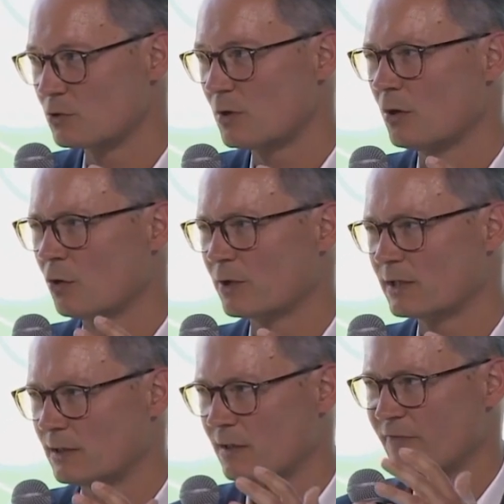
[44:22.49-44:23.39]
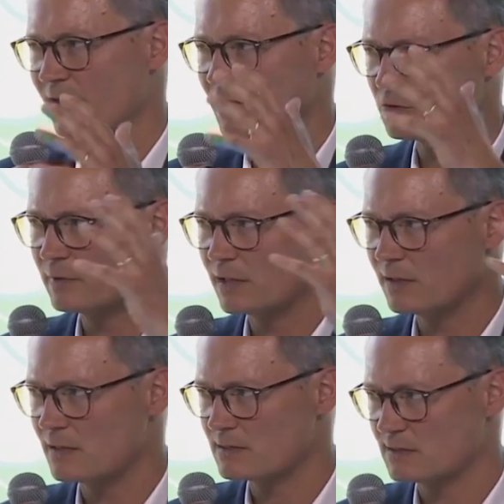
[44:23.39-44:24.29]
So, okay, if they are doing
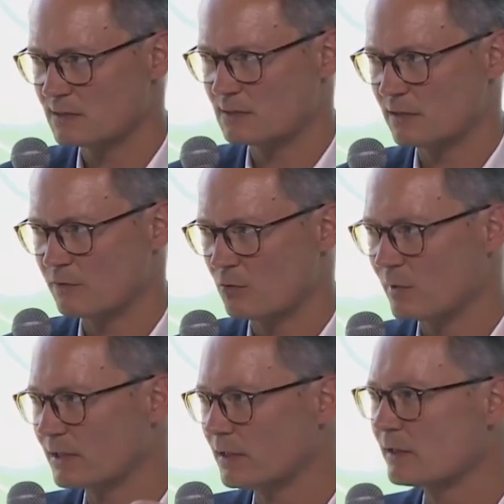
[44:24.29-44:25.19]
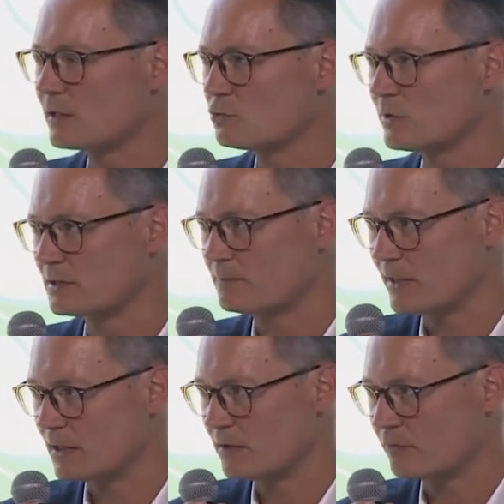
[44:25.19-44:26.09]
it at this level, what can I do at
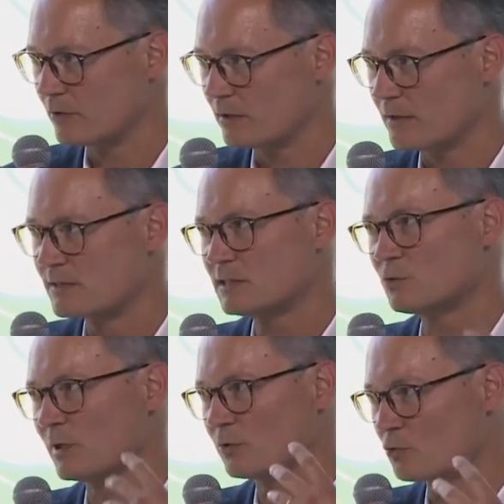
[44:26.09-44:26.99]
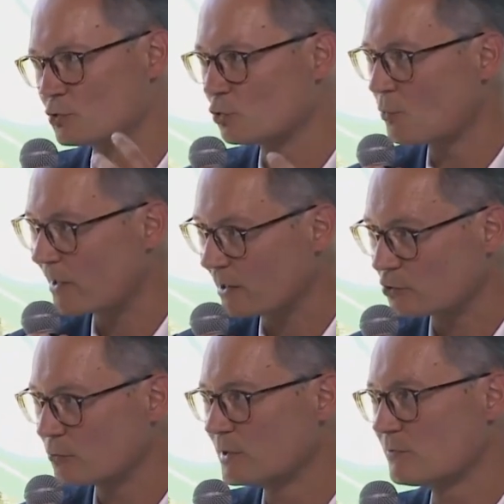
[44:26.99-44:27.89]
my level? And this is what also we are
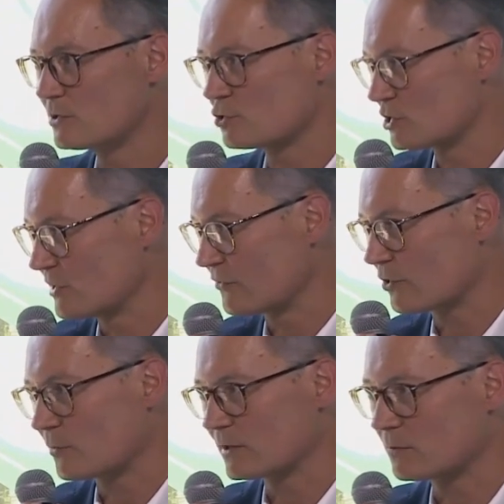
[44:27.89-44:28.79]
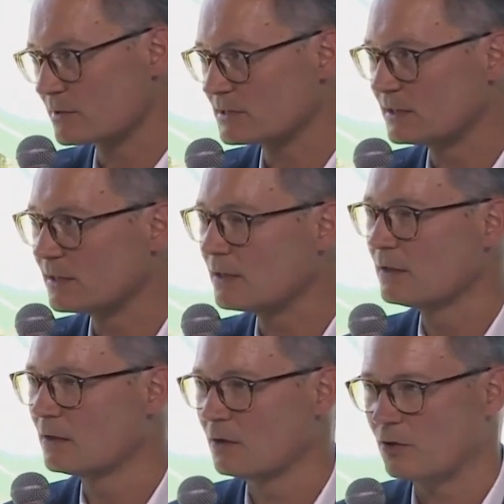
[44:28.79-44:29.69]
doing with the shifter, what I was saying
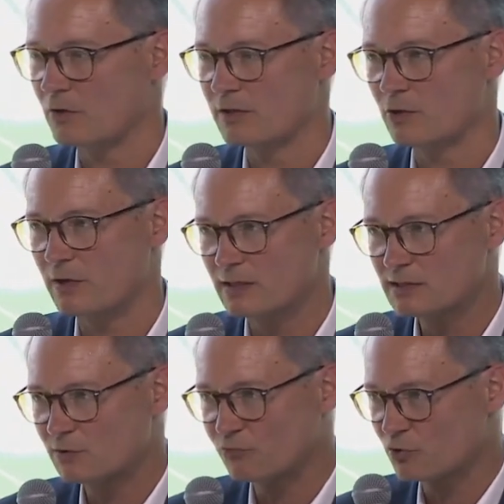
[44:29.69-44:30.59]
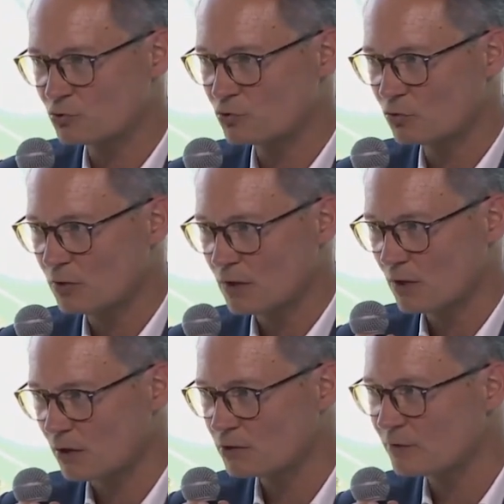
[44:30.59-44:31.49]
earlier, and different, you know,
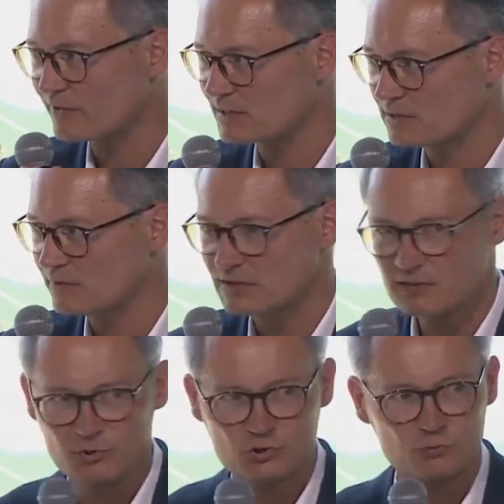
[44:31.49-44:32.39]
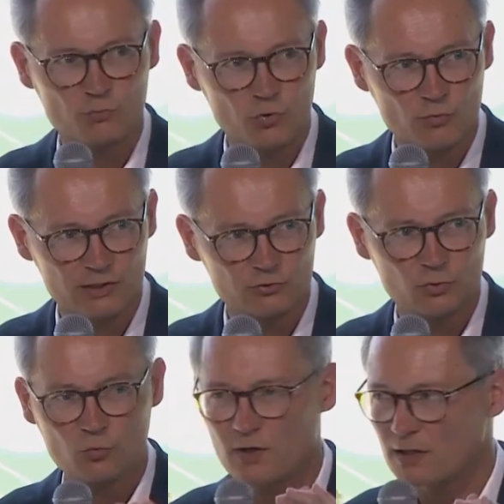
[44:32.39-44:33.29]
a lot of activities, but small one, you
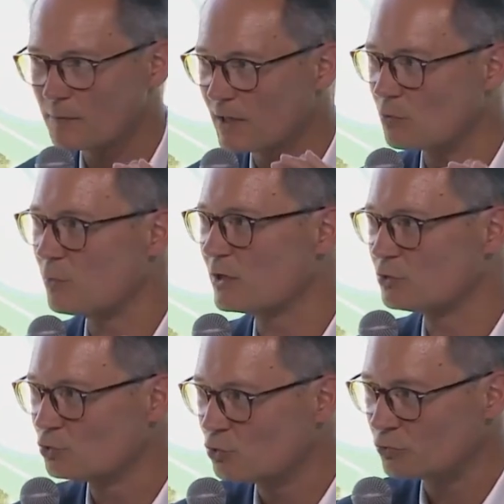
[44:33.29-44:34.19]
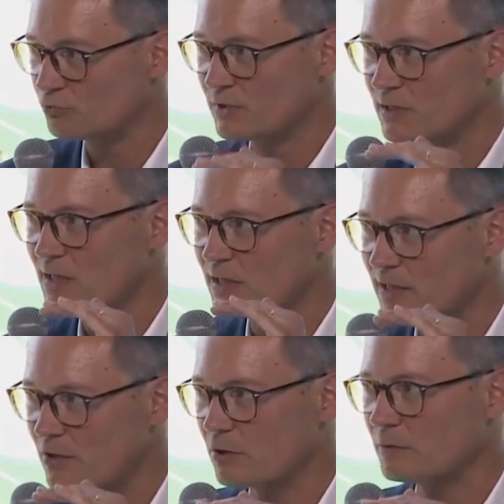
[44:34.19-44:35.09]
know, one by one, you go really
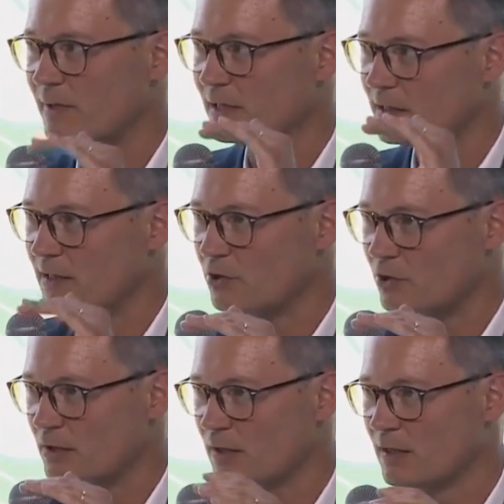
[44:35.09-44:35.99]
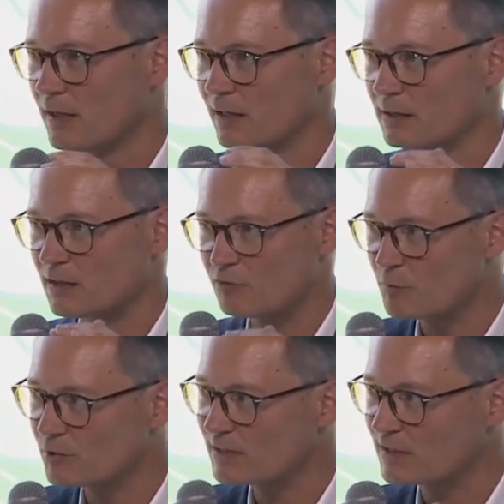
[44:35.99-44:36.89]
layer by layer, and
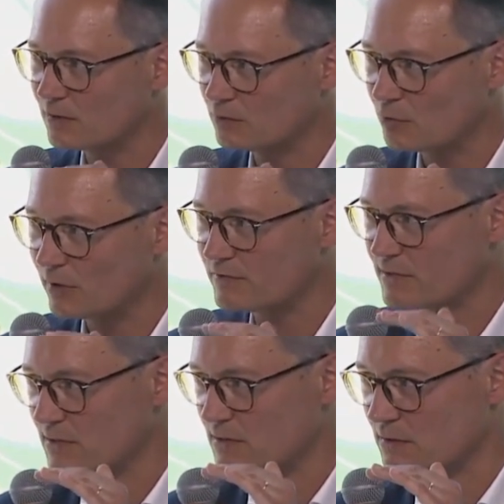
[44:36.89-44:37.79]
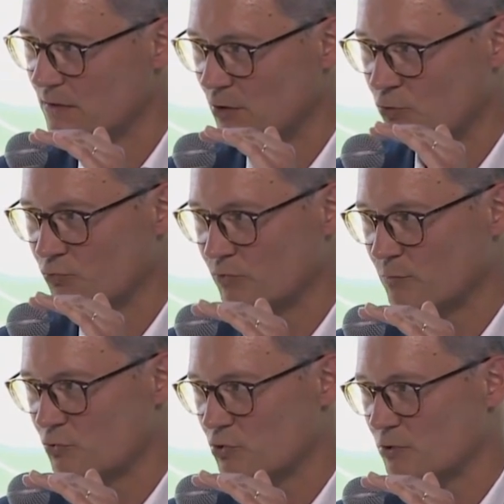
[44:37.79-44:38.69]
everybody can, you know, have this
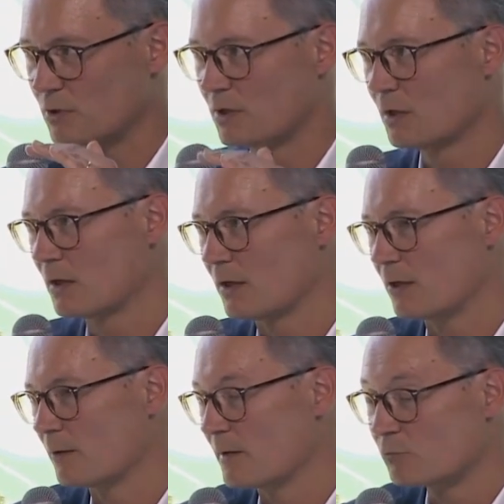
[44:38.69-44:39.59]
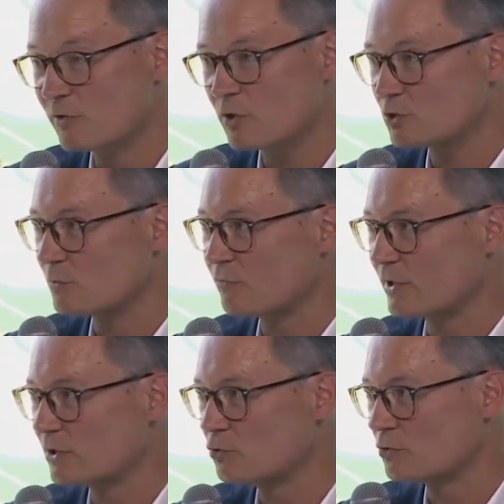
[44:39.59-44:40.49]
contribution. And we've got some
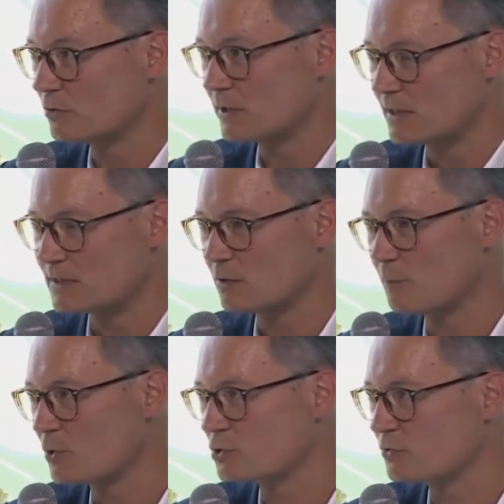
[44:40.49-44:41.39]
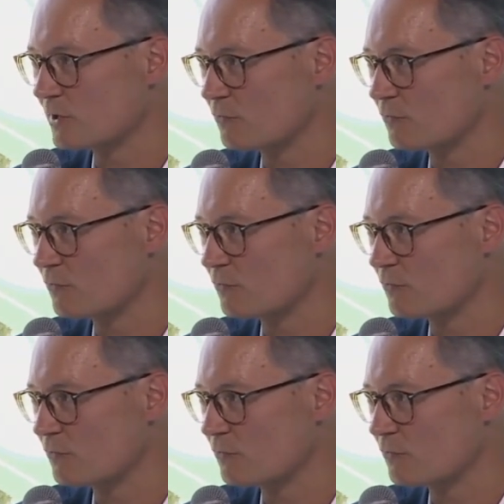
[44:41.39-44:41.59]
very good examples today.